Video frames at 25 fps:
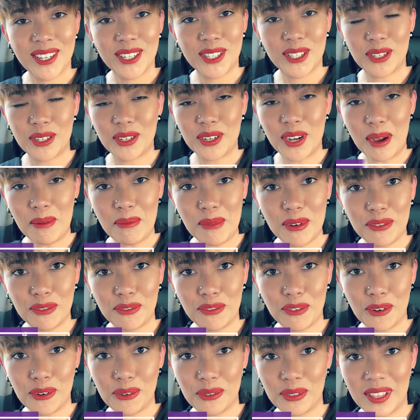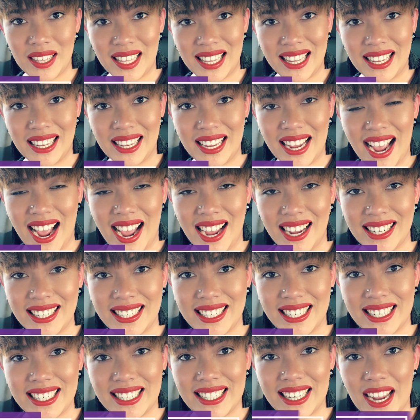So number 4 thing I
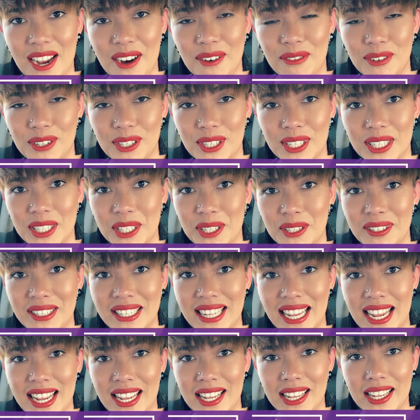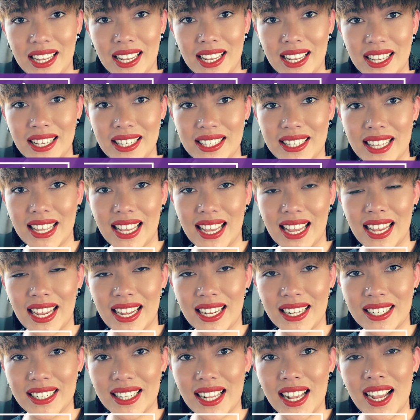did every single day is
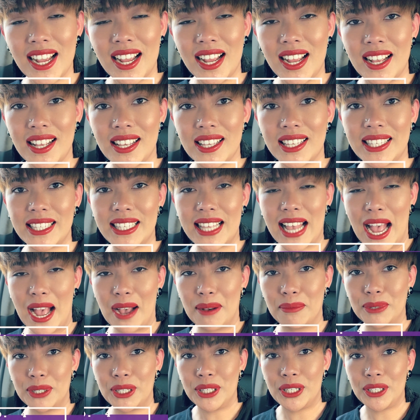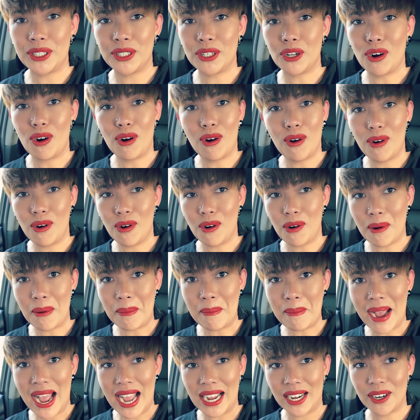eat salmon or
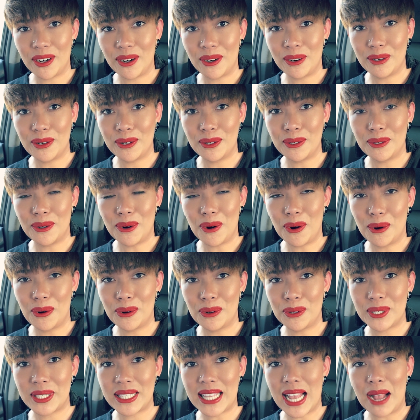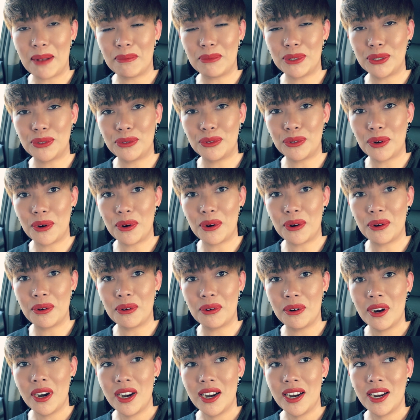mackerel or salmon
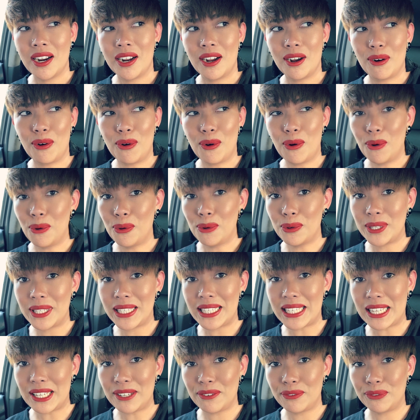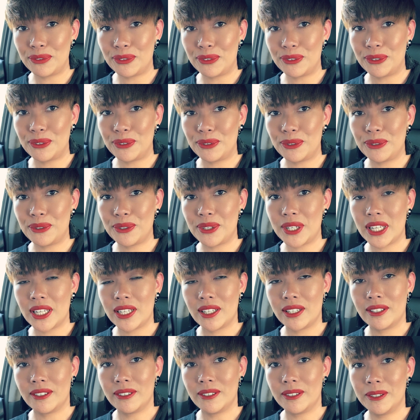roe or seafood,
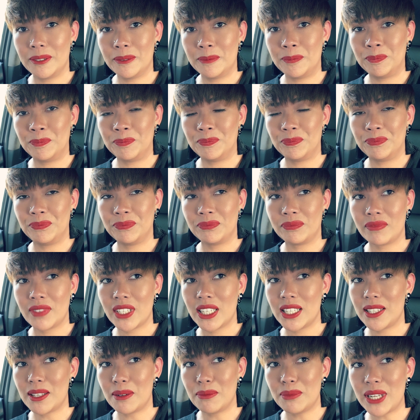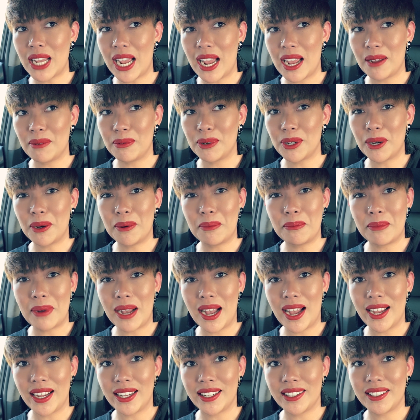sometimes
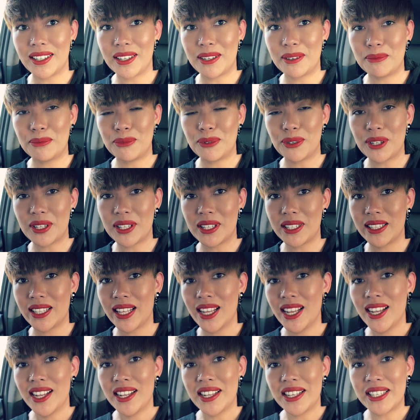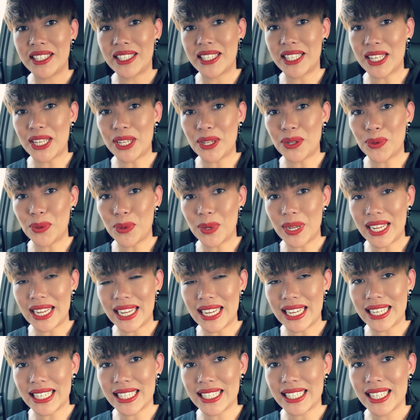combine them with
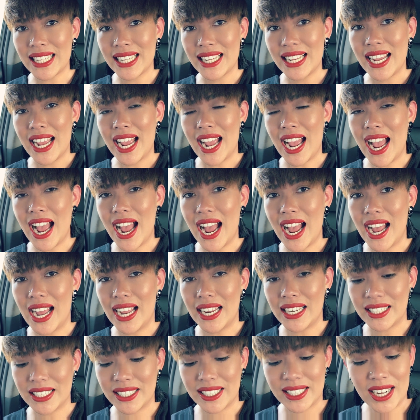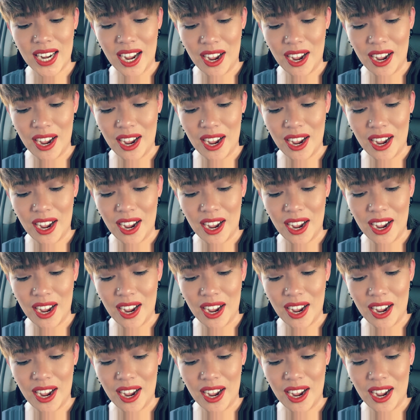seaweed and